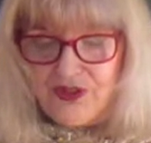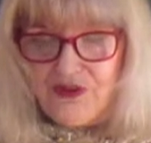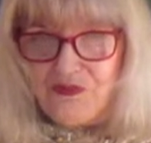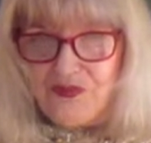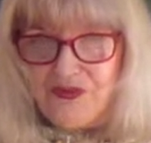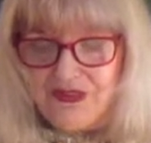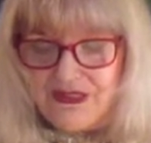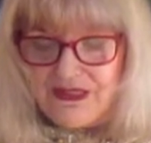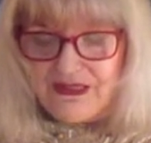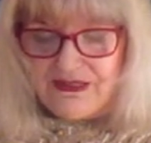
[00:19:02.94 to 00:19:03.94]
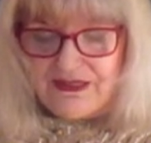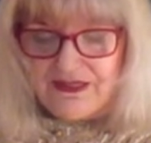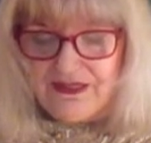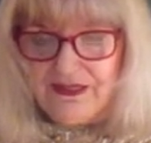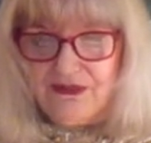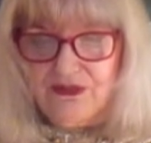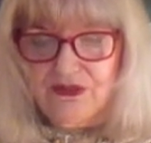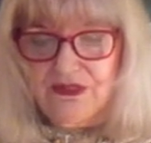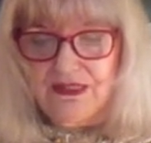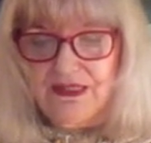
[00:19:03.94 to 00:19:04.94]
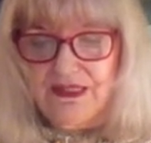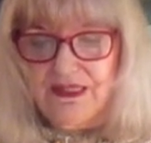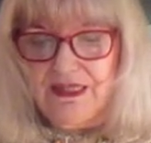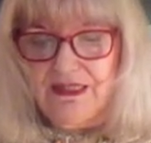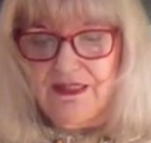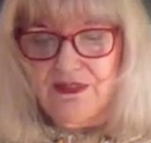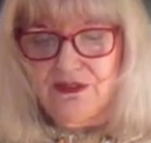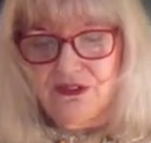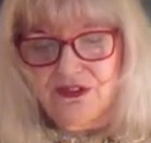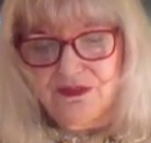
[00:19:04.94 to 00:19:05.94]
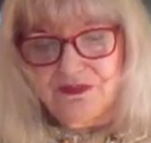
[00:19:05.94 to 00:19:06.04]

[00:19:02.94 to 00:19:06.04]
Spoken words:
Oh, please get it out. Get it out."